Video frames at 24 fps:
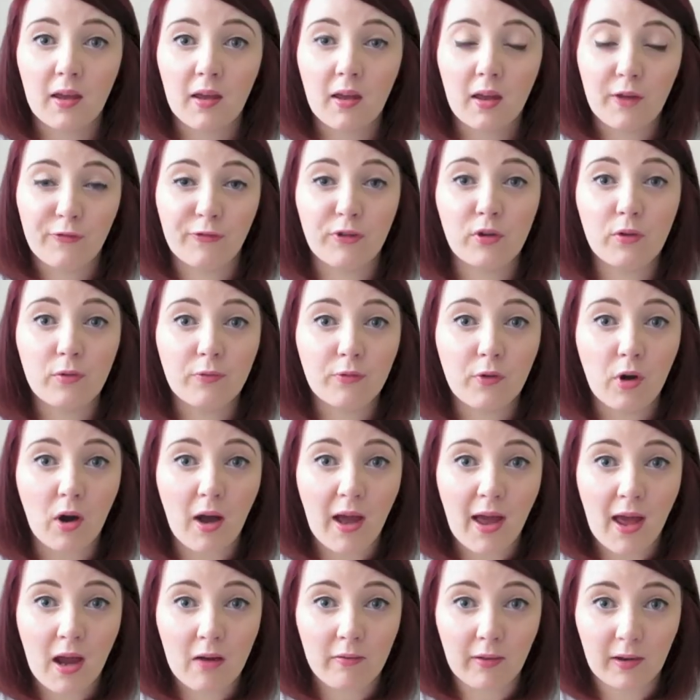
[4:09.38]
If you've
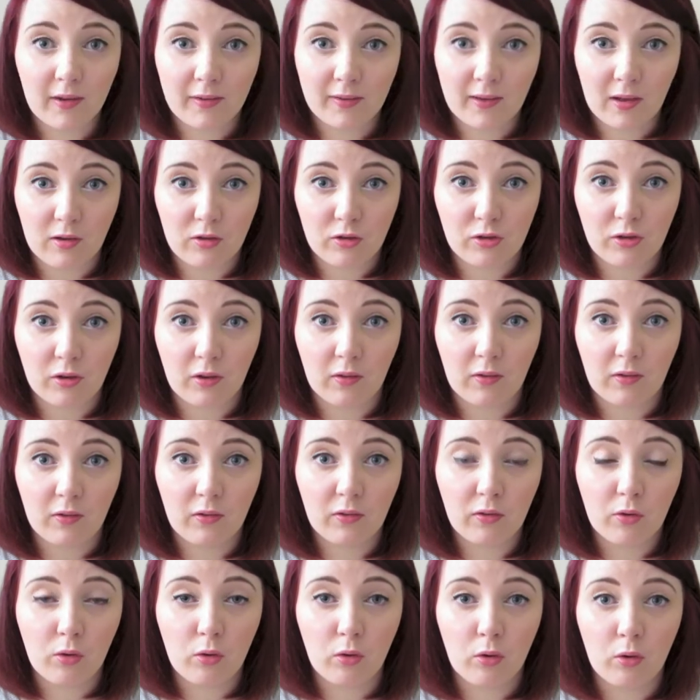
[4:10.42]
got hair
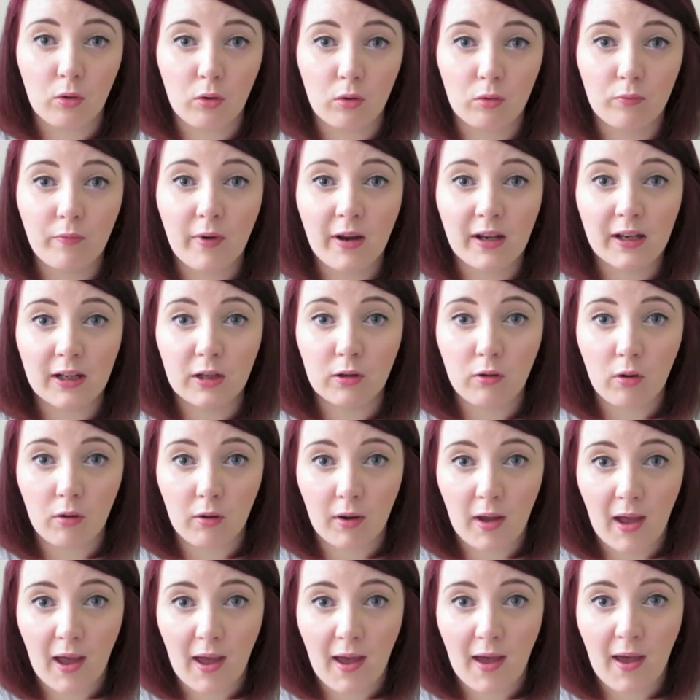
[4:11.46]
extensions or really
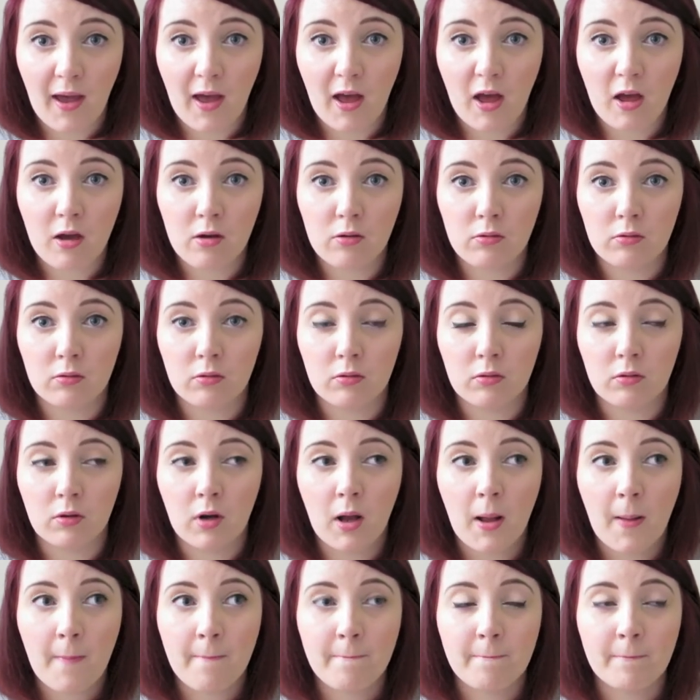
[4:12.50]
long hair,
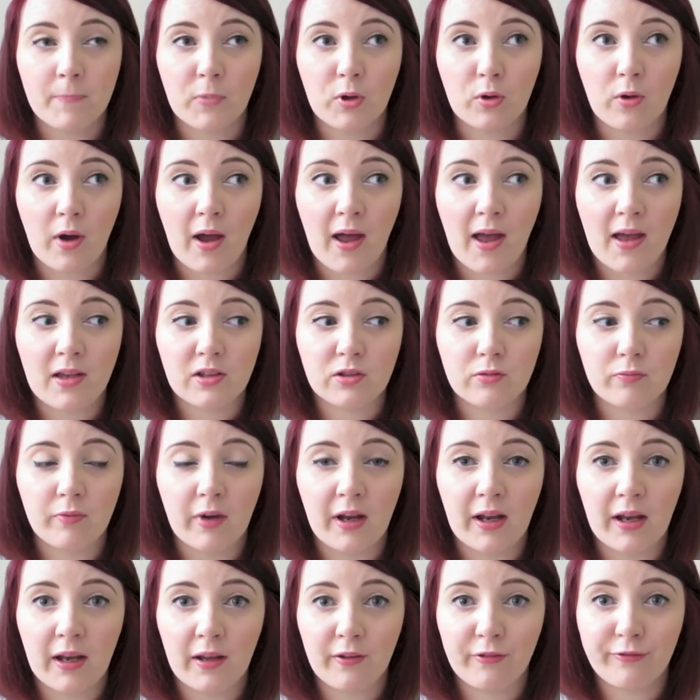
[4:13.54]
or your hair's
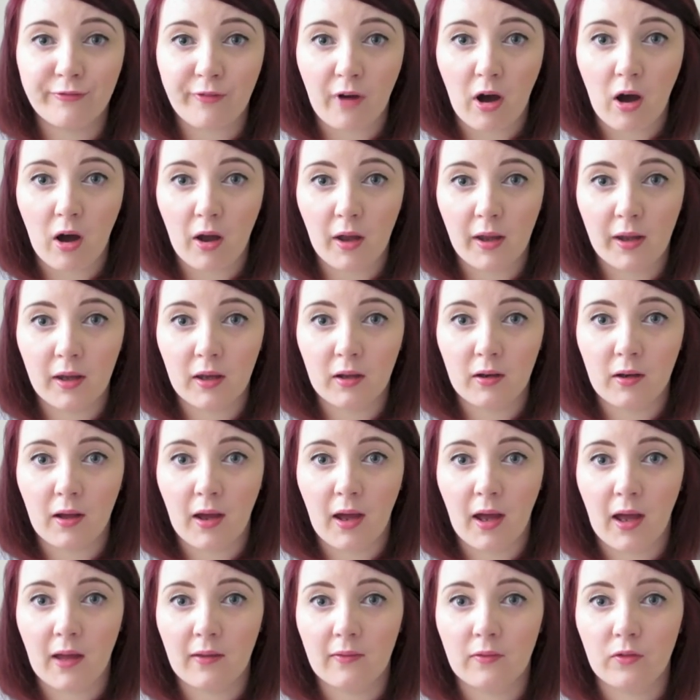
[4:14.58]
really fine
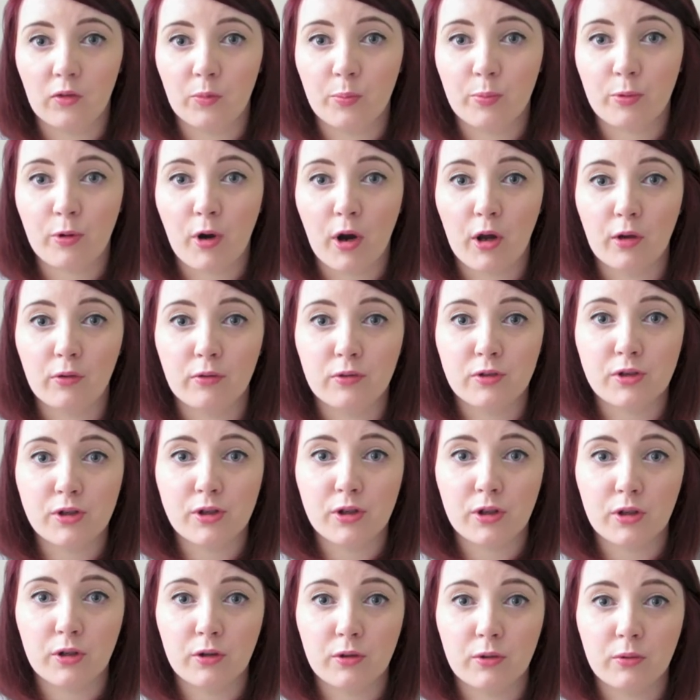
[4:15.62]
and prone
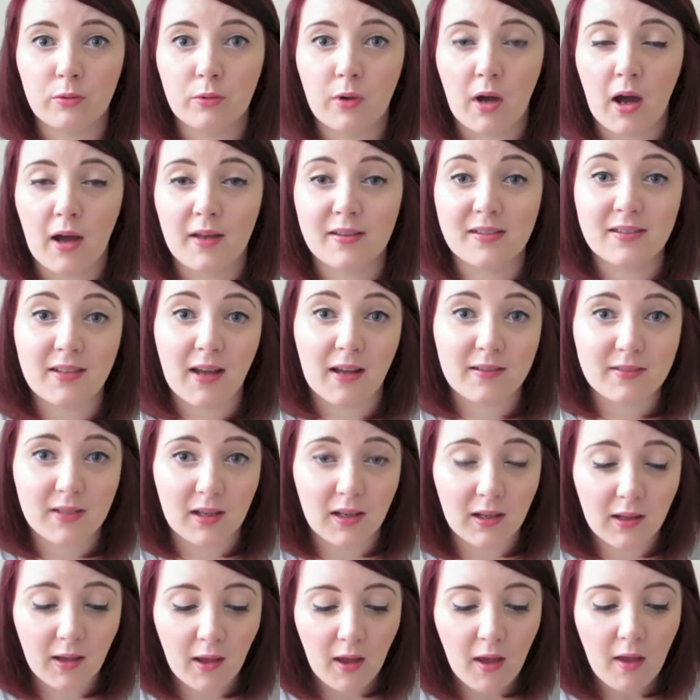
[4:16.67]
to
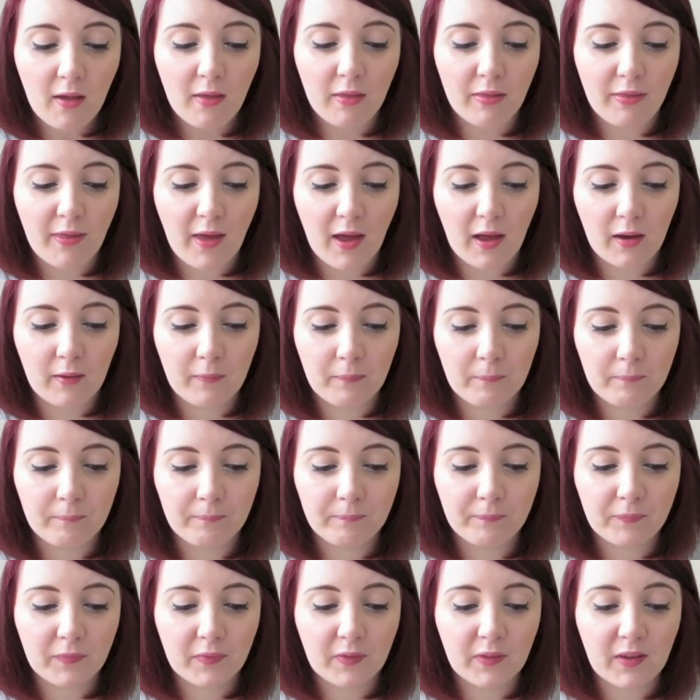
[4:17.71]
static, then
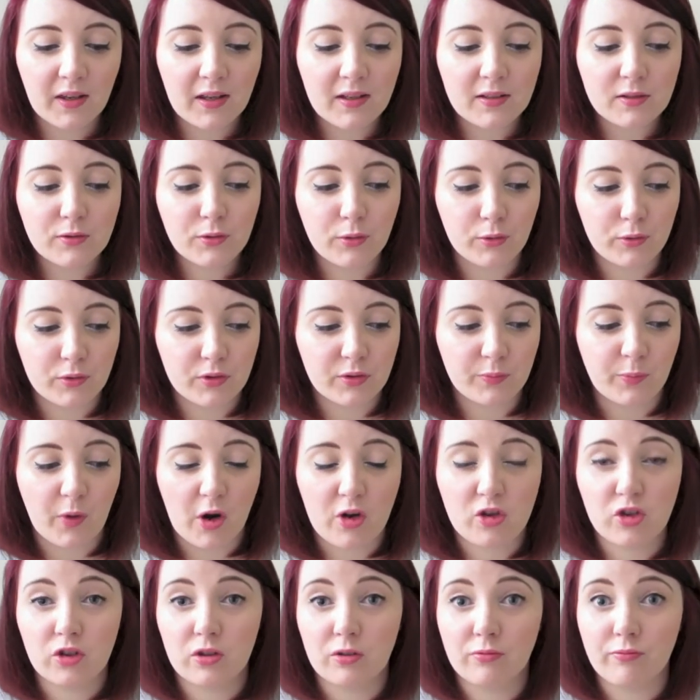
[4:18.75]
these sorts of
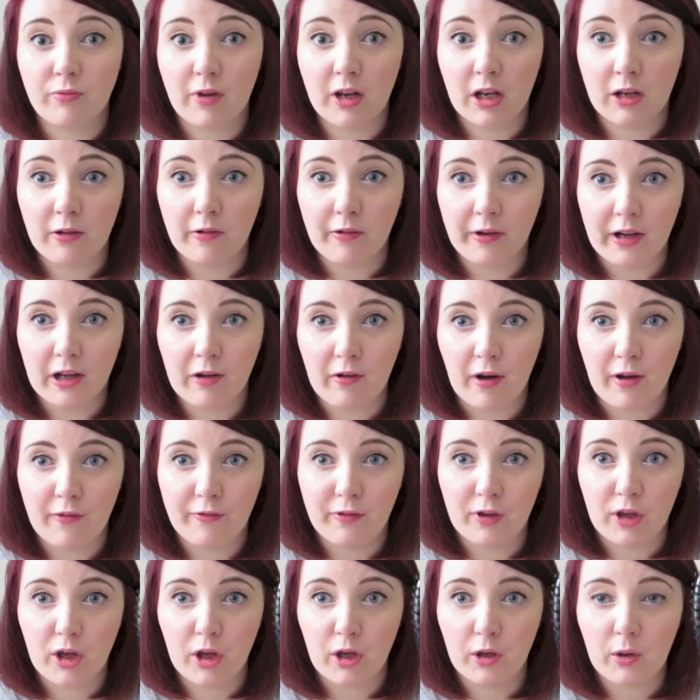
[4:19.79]
brushes are really great
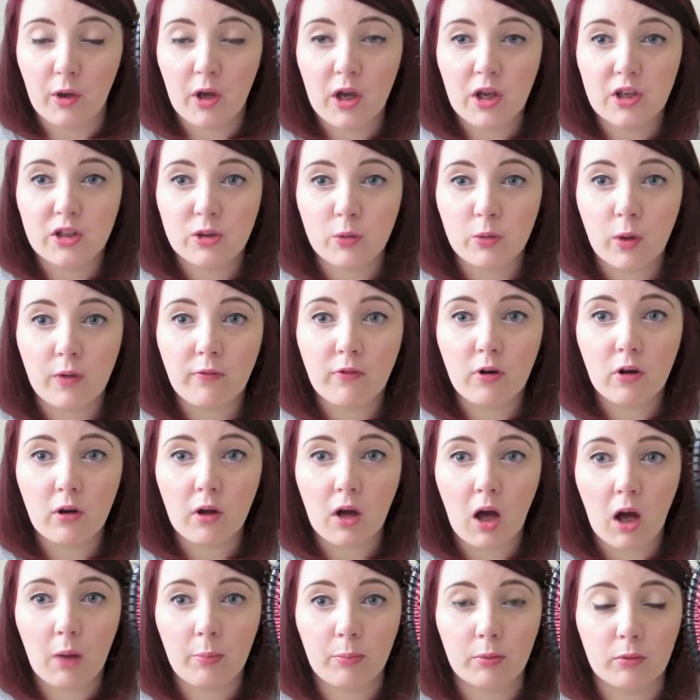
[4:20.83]
for you. So I've got a
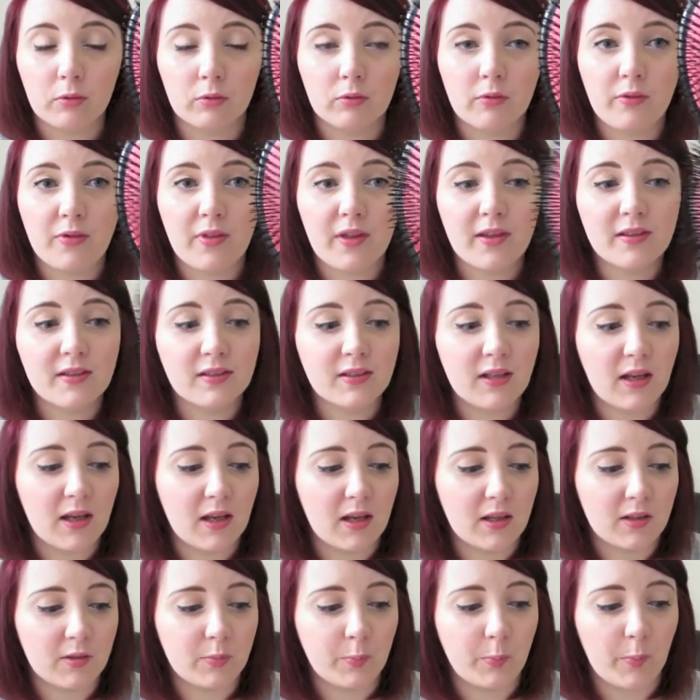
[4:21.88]
couple. This
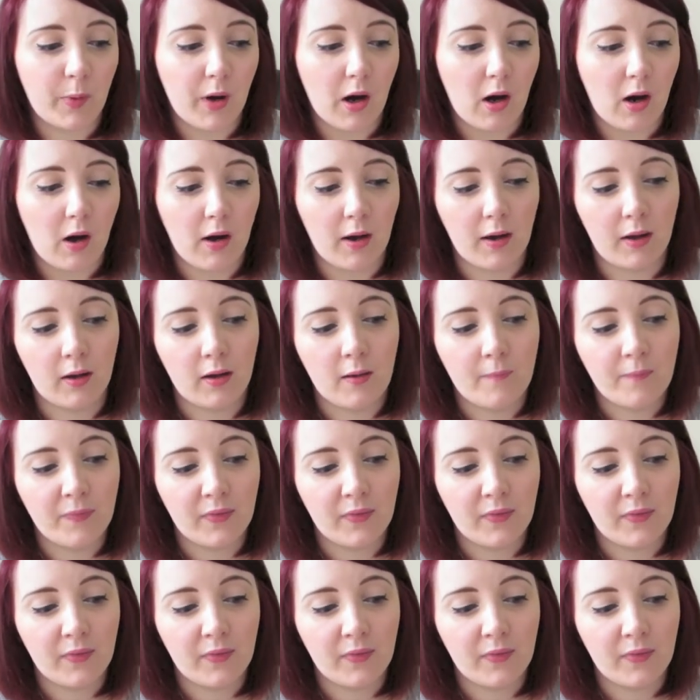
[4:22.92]
is by